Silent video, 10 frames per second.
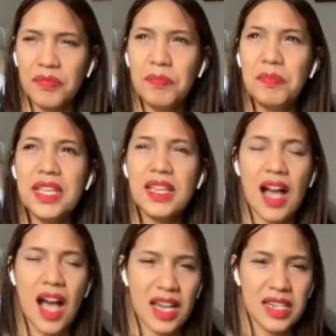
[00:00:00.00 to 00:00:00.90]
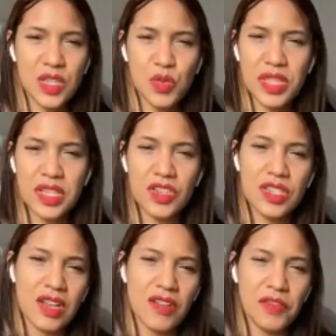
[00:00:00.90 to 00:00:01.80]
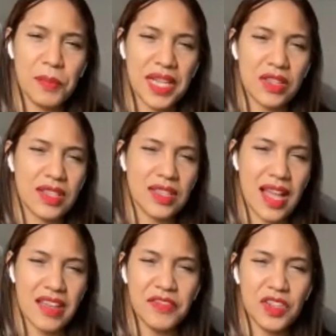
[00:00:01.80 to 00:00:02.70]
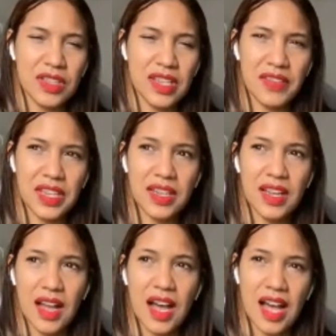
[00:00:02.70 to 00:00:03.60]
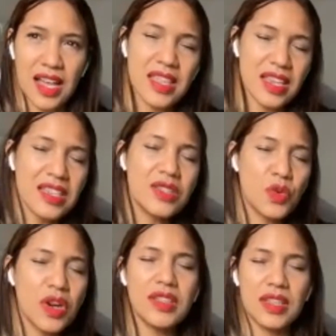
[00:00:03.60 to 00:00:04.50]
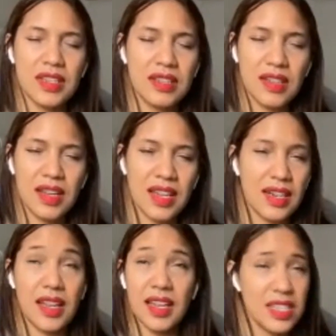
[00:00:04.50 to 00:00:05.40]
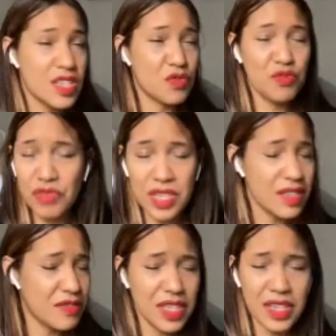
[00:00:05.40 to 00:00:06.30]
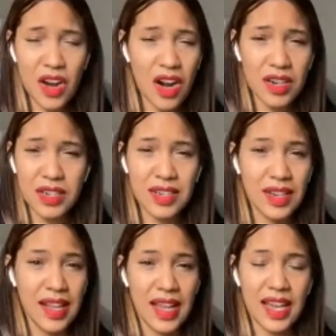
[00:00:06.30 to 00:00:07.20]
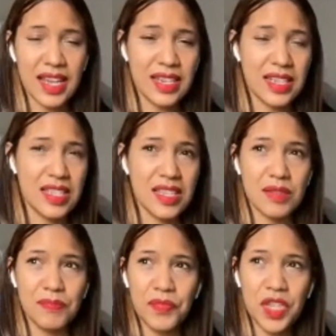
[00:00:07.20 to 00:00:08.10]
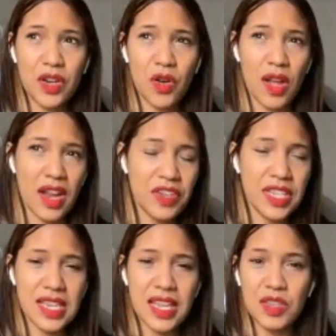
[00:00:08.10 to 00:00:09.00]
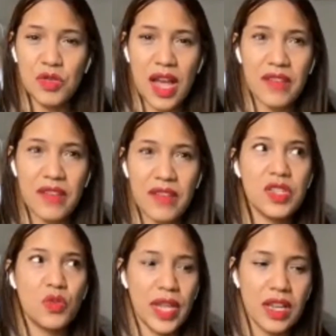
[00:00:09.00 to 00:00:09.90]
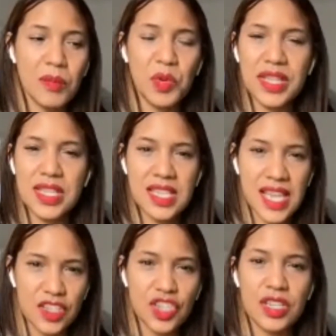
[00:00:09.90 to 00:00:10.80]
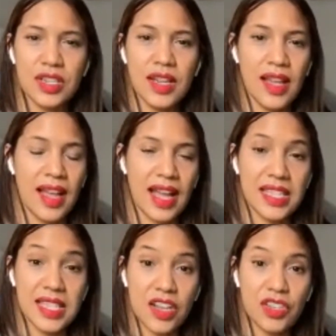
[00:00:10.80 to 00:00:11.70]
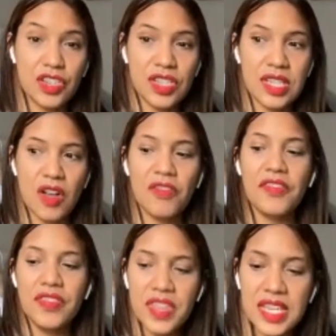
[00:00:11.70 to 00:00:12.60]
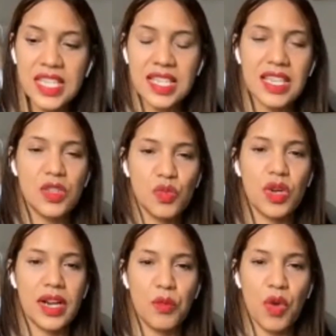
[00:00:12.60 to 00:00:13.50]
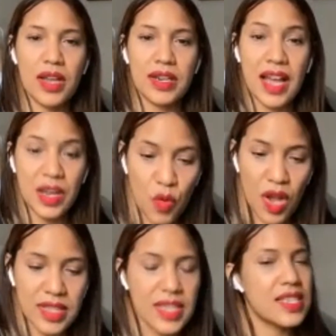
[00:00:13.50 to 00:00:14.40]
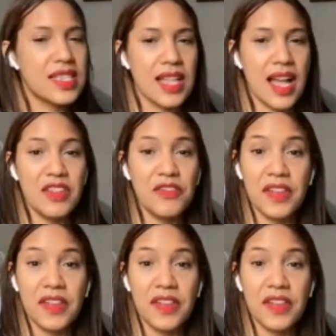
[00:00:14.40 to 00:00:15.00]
being honest with yourself about the life you're living. I think it's worth it. And it's really, really hard. And it's, every day you have to wake up with intention and tell yourself, this is what I want. I want this life,